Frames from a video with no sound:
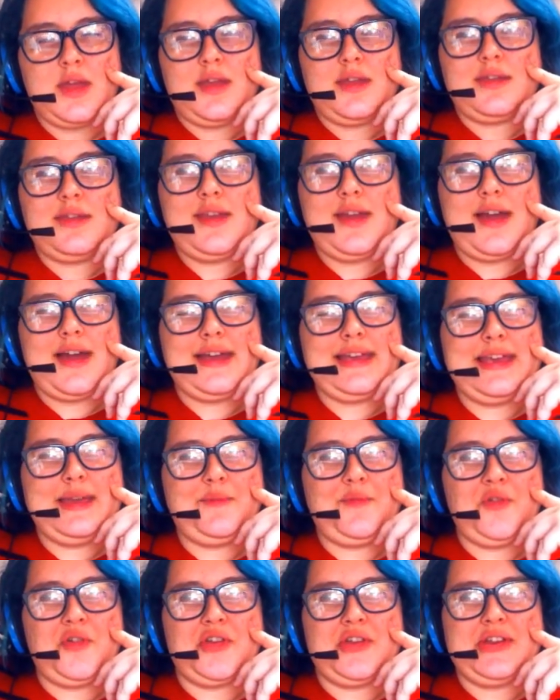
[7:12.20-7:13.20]
Yeah, I keep
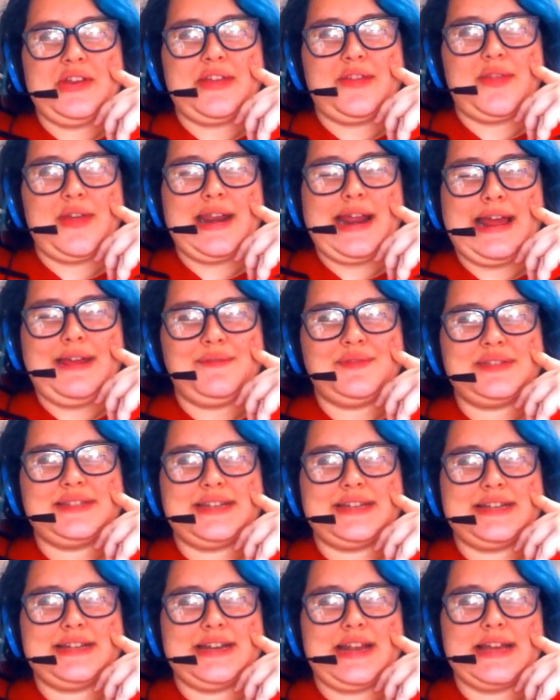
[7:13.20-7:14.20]
forgetting that I've
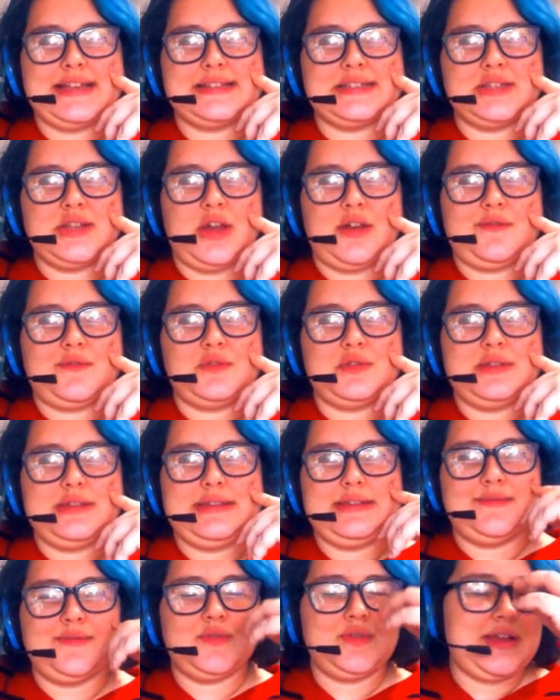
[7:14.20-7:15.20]
said it as lawful
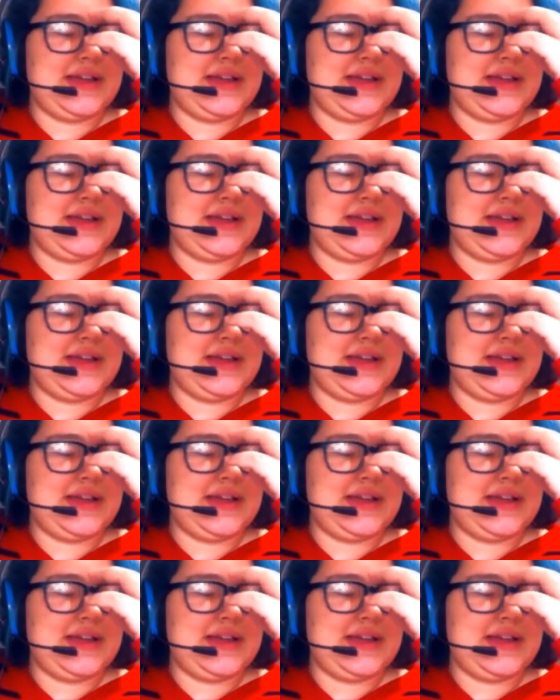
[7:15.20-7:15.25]
evil,